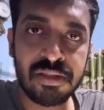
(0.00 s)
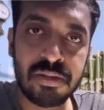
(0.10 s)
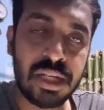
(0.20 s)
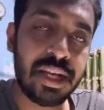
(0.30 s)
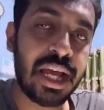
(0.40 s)

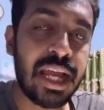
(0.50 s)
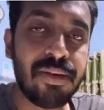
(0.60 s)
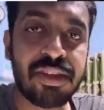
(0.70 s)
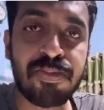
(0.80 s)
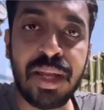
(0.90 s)
And I
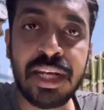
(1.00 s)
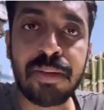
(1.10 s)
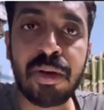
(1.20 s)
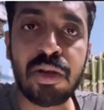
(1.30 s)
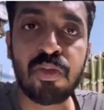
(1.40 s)
have explained
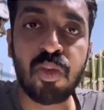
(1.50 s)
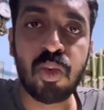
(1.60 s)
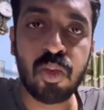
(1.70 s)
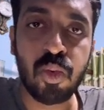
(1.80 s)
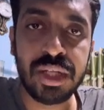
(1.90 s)
about
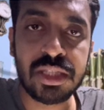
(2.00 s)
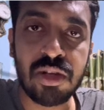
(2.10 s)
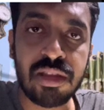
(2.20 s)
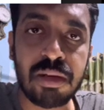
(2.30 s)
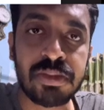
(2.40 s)
which
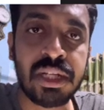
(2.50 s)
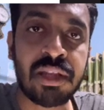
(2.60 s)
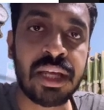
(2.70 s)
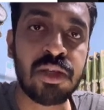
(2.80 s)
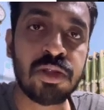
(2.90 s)
all
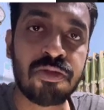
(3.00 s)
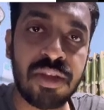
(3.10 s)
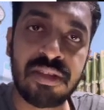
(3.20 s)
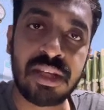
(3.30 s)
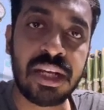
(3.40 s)
subjects I used
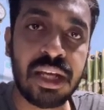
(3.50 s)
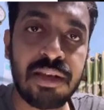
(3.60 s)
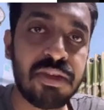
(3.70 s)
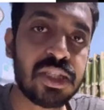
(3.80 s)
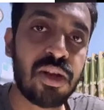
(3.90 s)
first aid
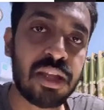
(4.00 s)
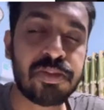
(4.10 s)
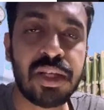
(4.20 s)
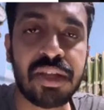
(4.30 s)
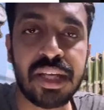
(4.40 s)
and which all
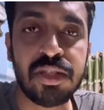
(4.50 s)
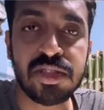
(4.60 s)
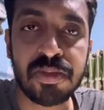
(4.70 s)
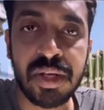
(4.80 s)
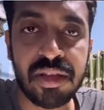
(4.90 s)
subjects I
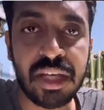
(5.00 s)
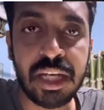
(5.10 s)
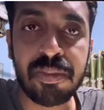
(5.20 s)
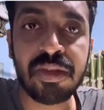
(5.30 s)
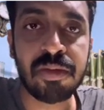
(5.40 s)
used
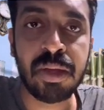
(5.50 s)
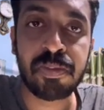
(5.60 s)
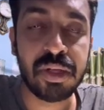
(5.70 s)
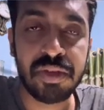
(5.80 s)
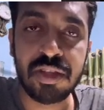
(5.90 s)
Medsynapse in my
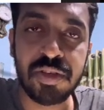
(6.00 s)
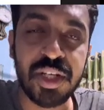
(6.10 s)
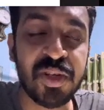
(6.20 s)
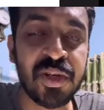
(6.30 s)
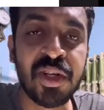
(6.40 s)
previous
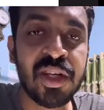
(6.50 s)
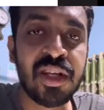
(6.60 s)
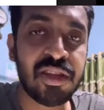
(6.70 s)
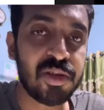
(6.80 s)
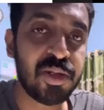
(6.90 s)
video.
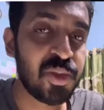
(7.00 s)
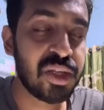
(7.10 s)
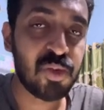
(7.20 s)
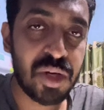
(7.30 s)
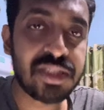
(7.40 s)
So you
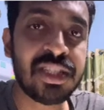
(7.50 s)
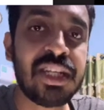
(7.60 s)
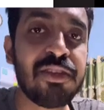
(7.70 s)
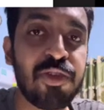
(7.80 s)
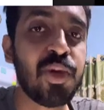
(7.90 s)
can watch
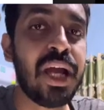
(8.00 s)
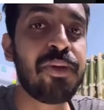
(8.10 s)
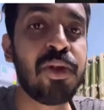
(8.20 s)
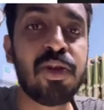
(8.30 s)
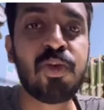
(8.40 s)
that if you
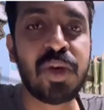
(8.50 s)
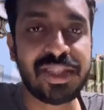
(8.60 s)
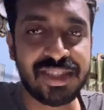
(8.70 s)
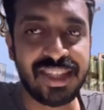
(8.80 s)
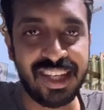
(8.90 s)
have not
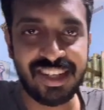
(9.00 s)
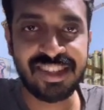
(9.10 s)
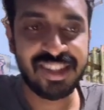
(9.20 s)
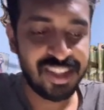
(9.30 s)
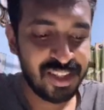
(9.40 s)
watched it yet.
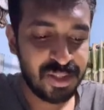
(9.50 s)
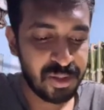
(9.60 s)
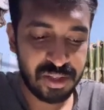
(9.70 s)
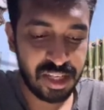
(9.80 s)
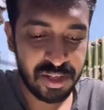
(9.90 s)

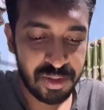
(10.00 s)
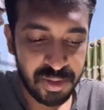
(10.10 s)
Okay.